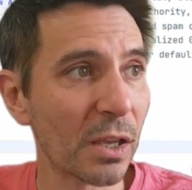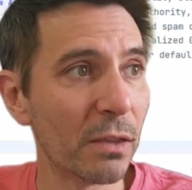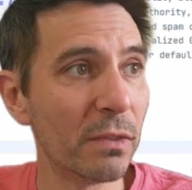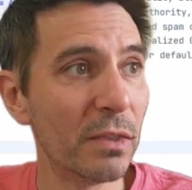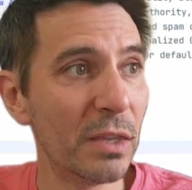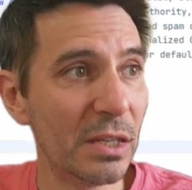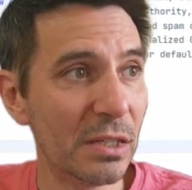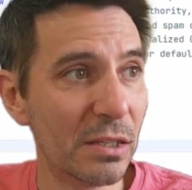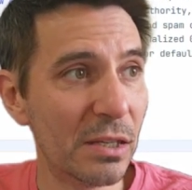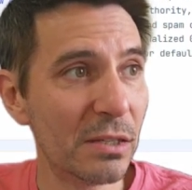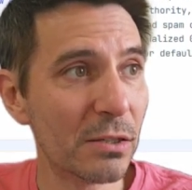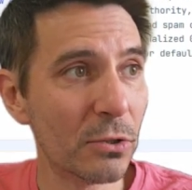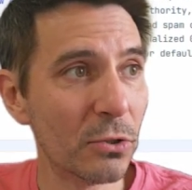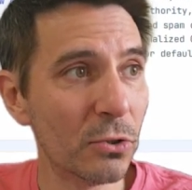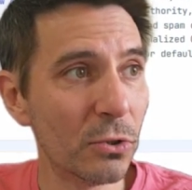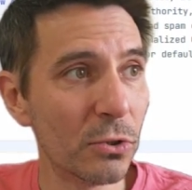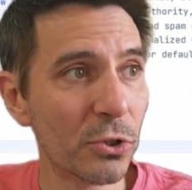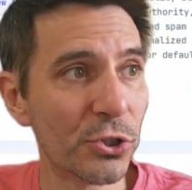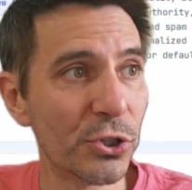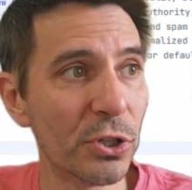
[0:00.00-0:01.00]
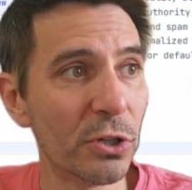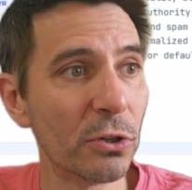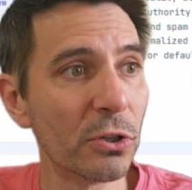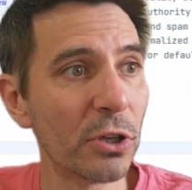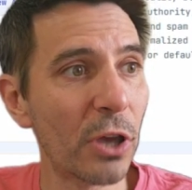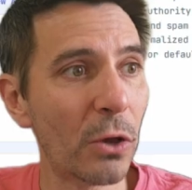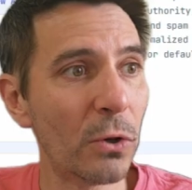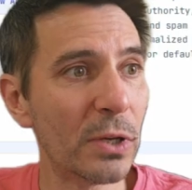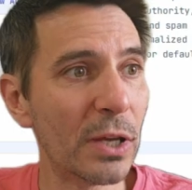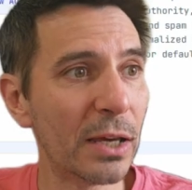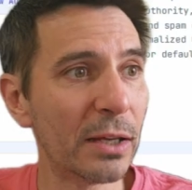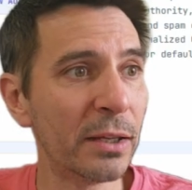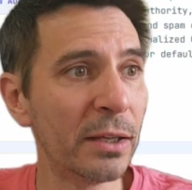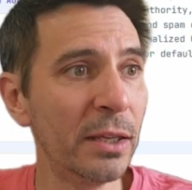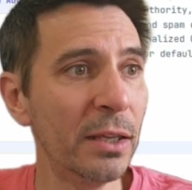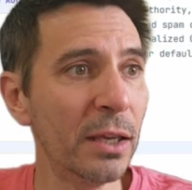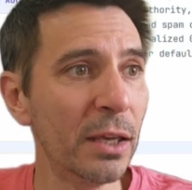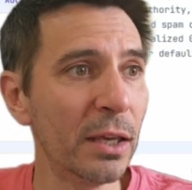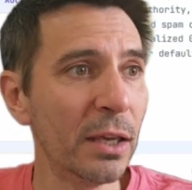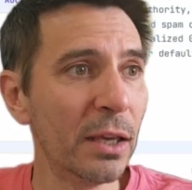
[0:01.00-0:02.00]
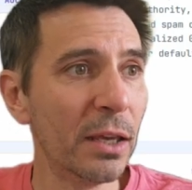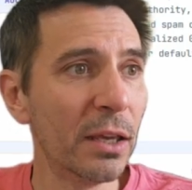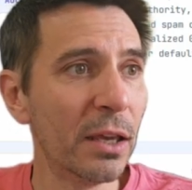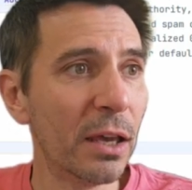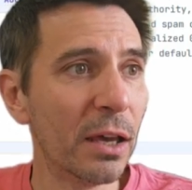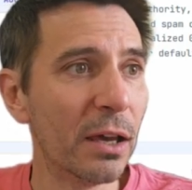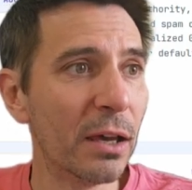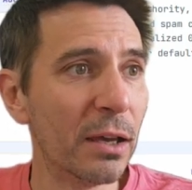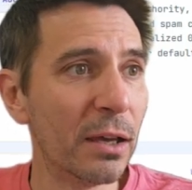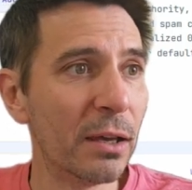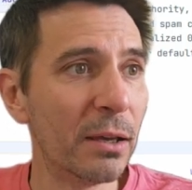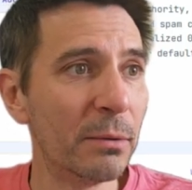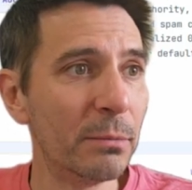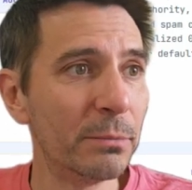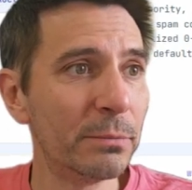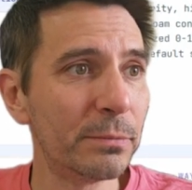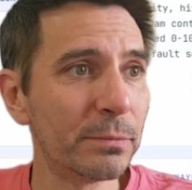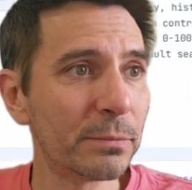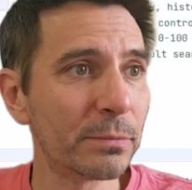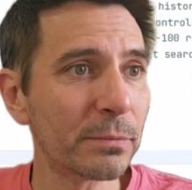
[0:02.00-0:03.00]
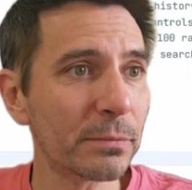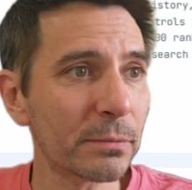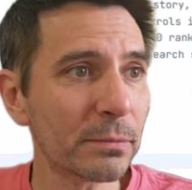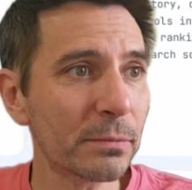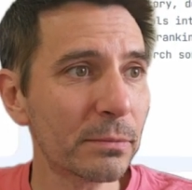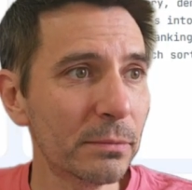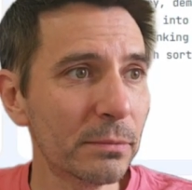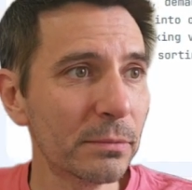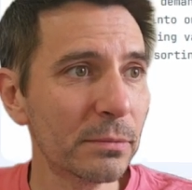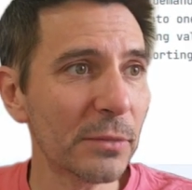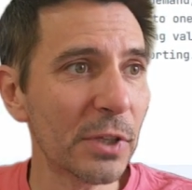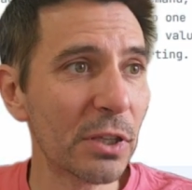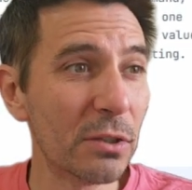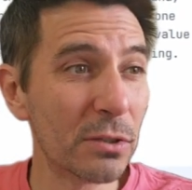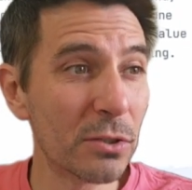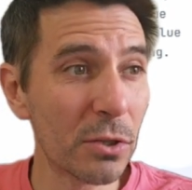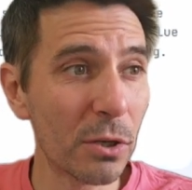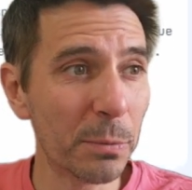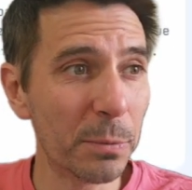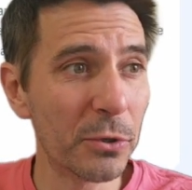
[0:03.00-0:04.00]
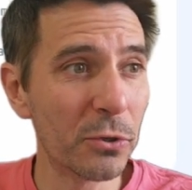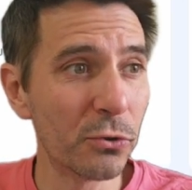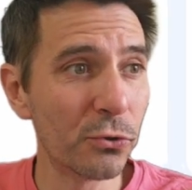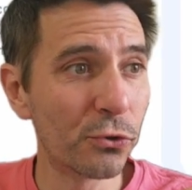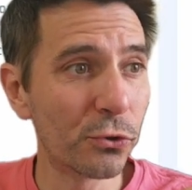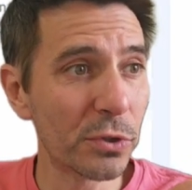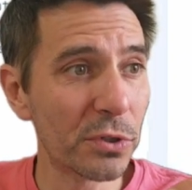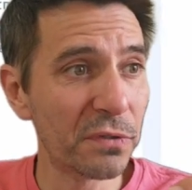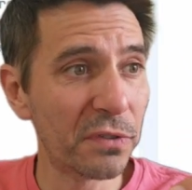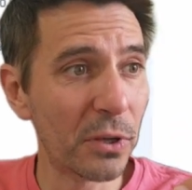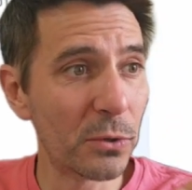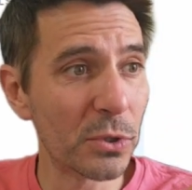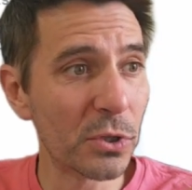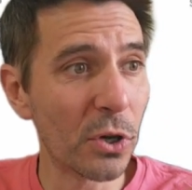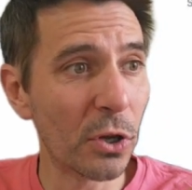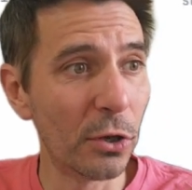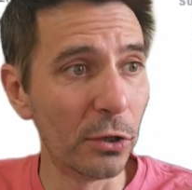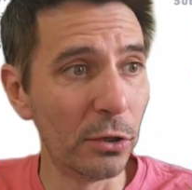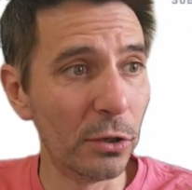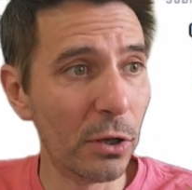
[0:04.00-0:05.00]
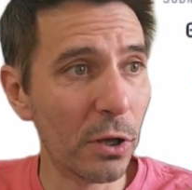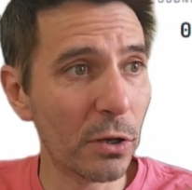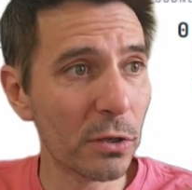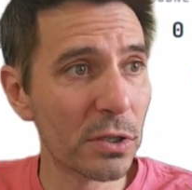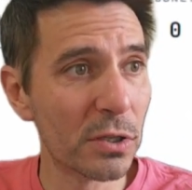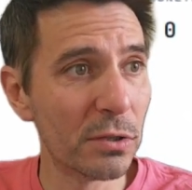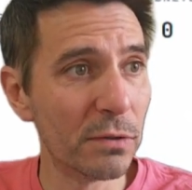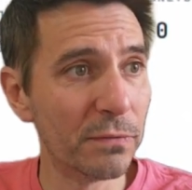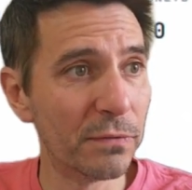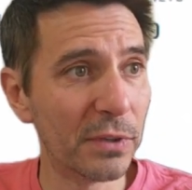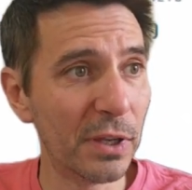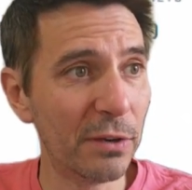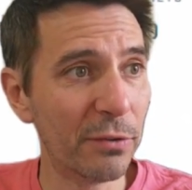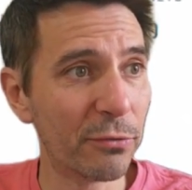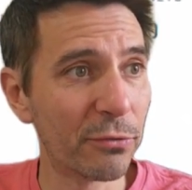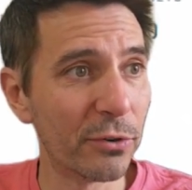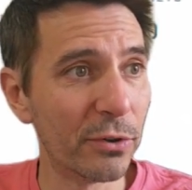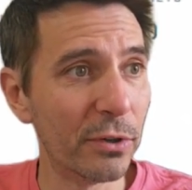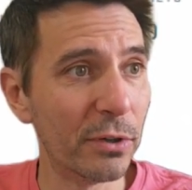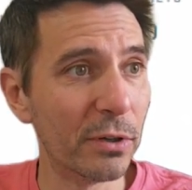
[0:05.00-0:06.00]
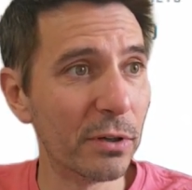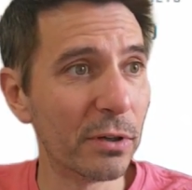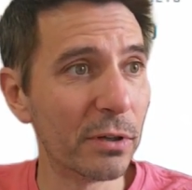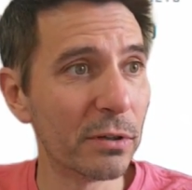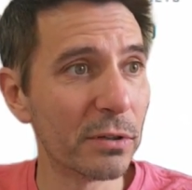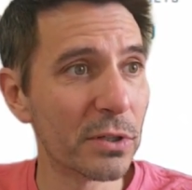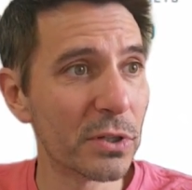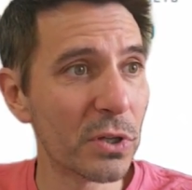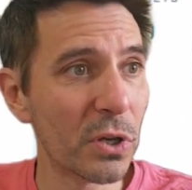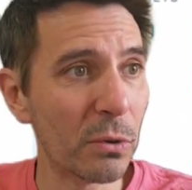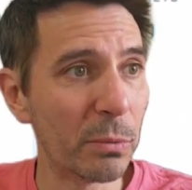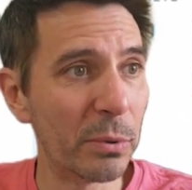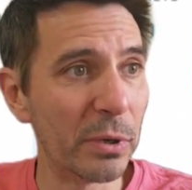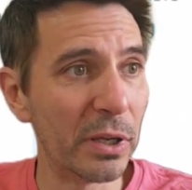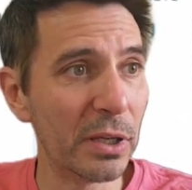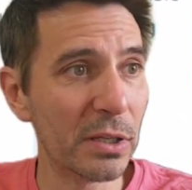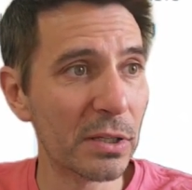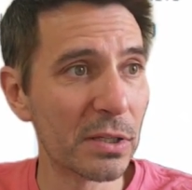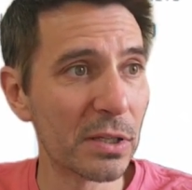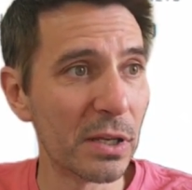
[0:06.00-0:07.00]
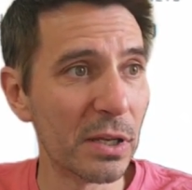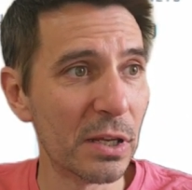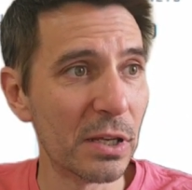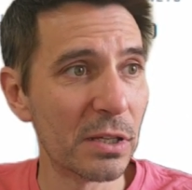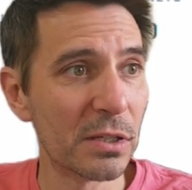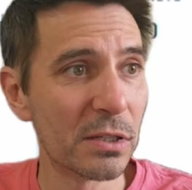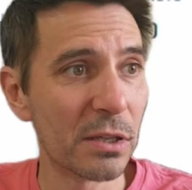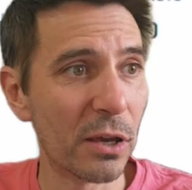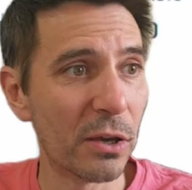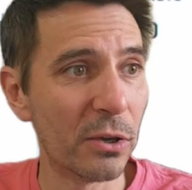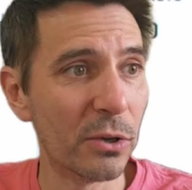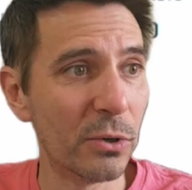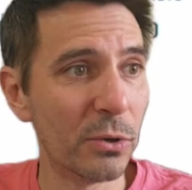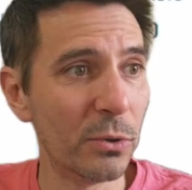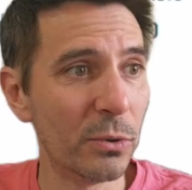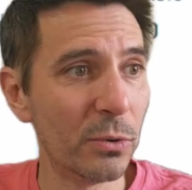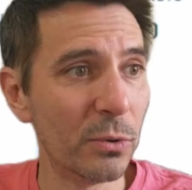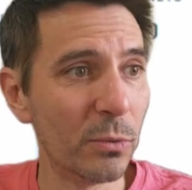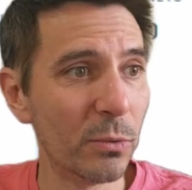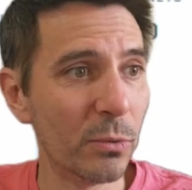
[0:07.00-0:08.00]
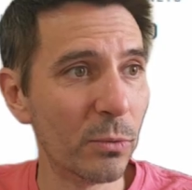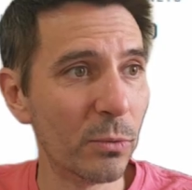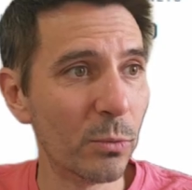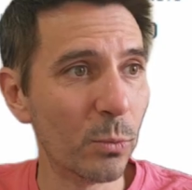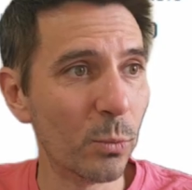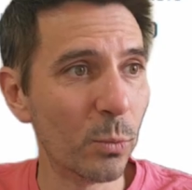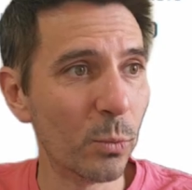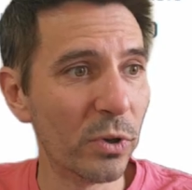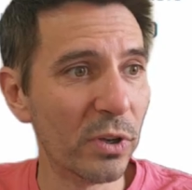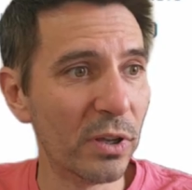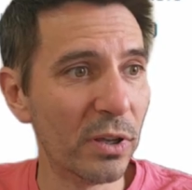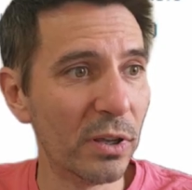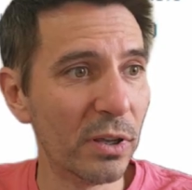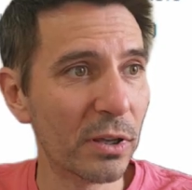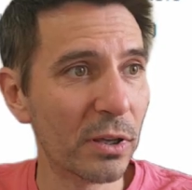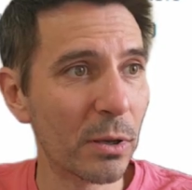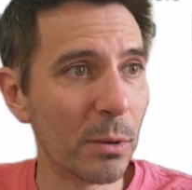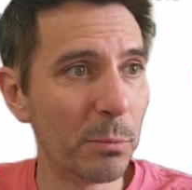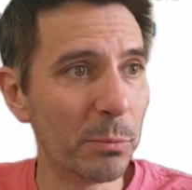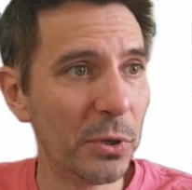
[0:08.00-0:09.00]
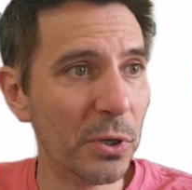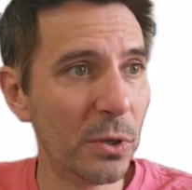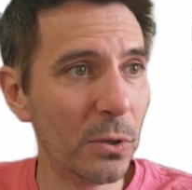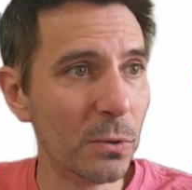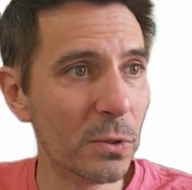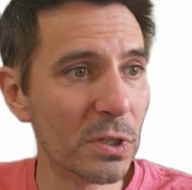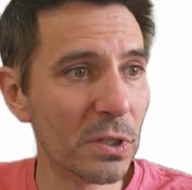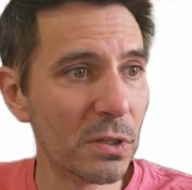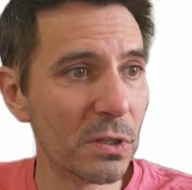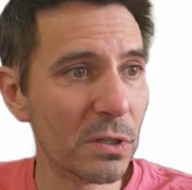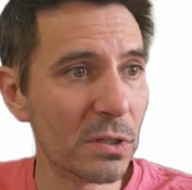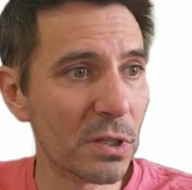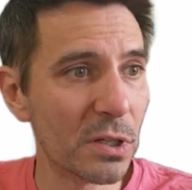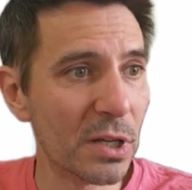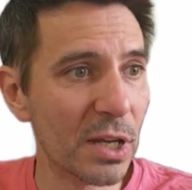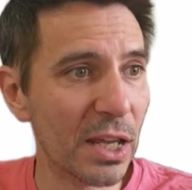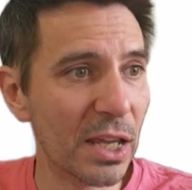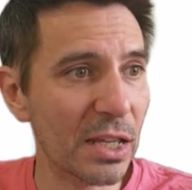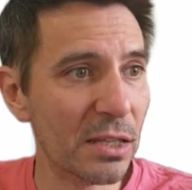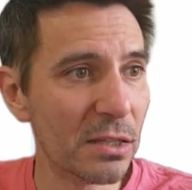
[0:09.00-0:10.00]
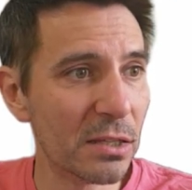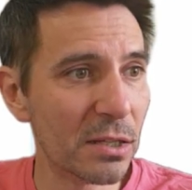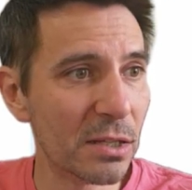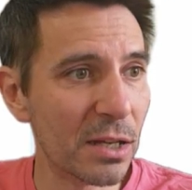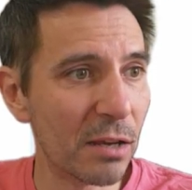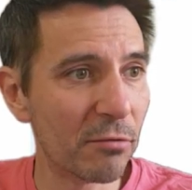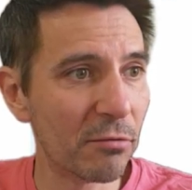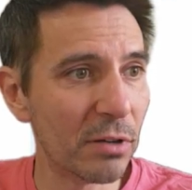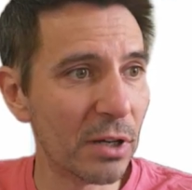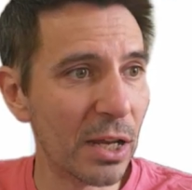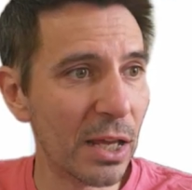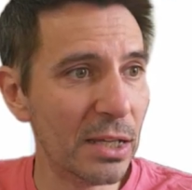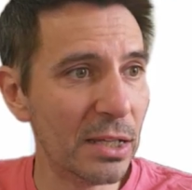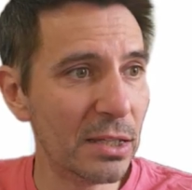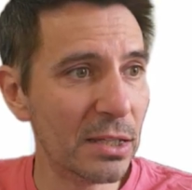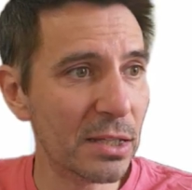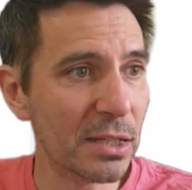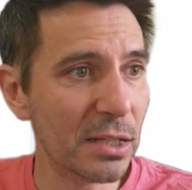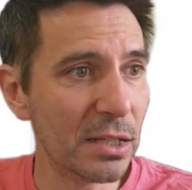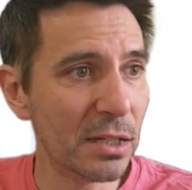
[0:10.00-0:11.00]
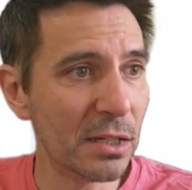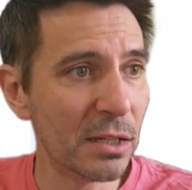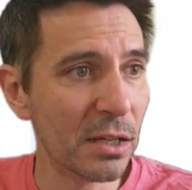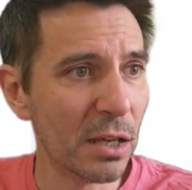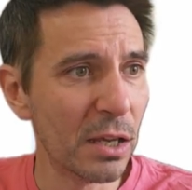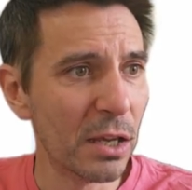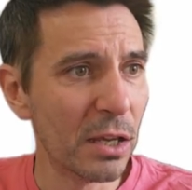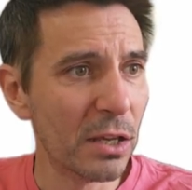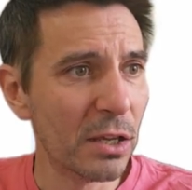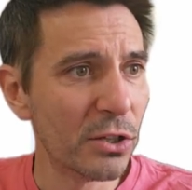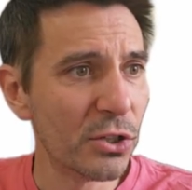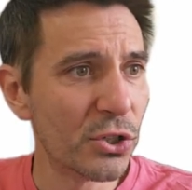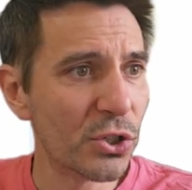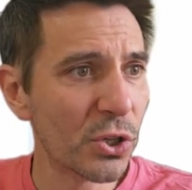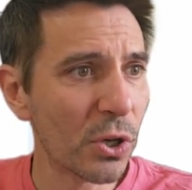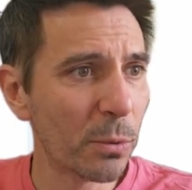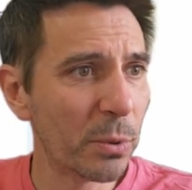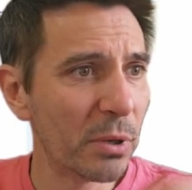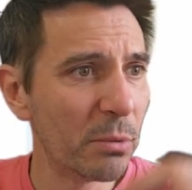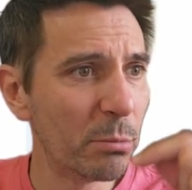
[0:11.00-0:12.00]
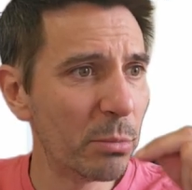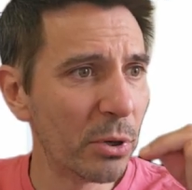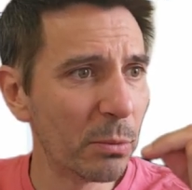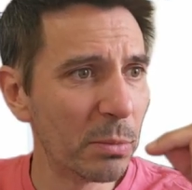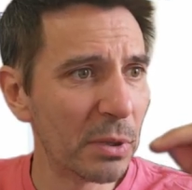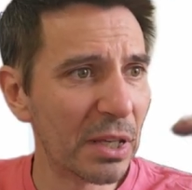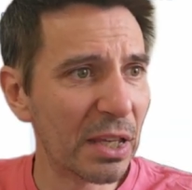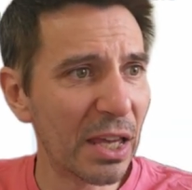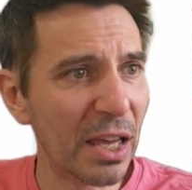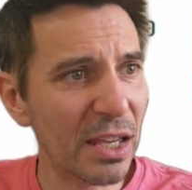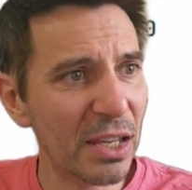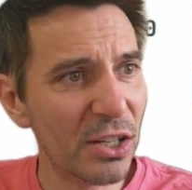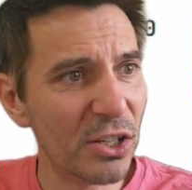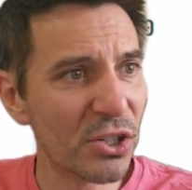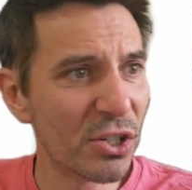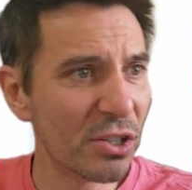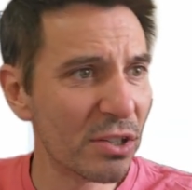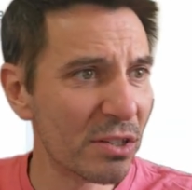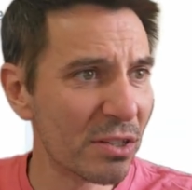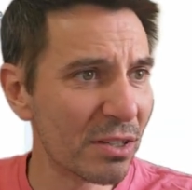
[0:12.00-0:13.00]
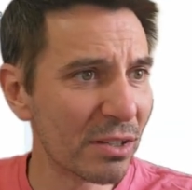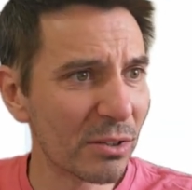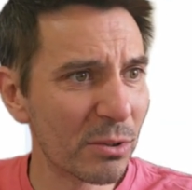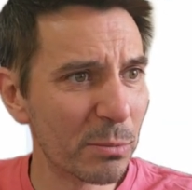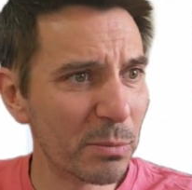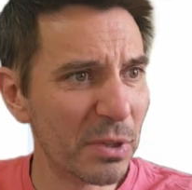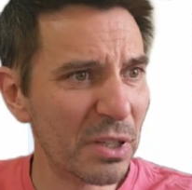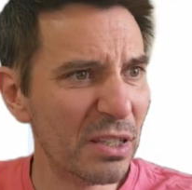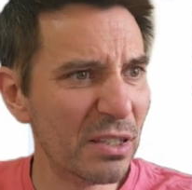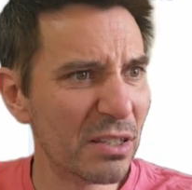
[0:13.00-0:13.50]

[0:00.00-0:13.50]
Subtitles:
This is an auction on GoDaddy. The topical trust flow has got a lot of different topics. So we're computers and internet related, shopping publications that could be